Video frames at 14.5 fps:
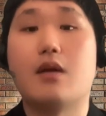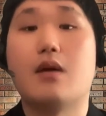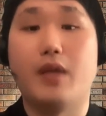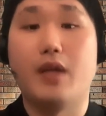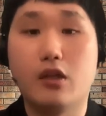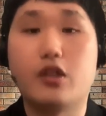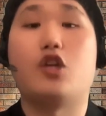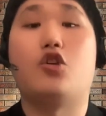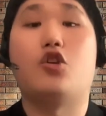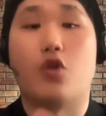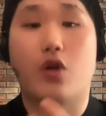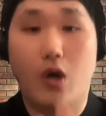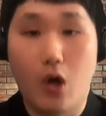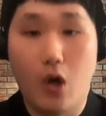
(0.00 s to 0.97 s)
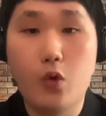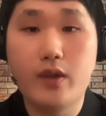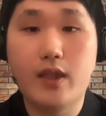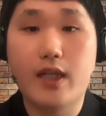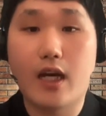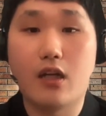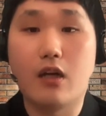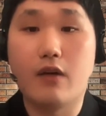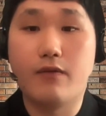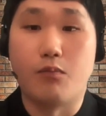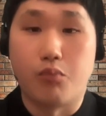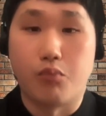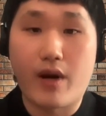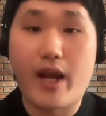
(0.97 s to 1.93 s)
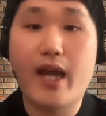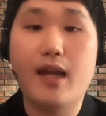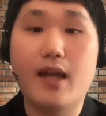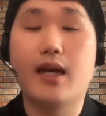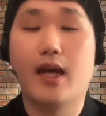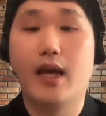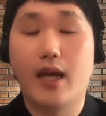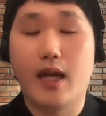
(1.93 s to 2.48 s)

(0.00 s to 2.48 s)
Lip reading: building your own kind of brand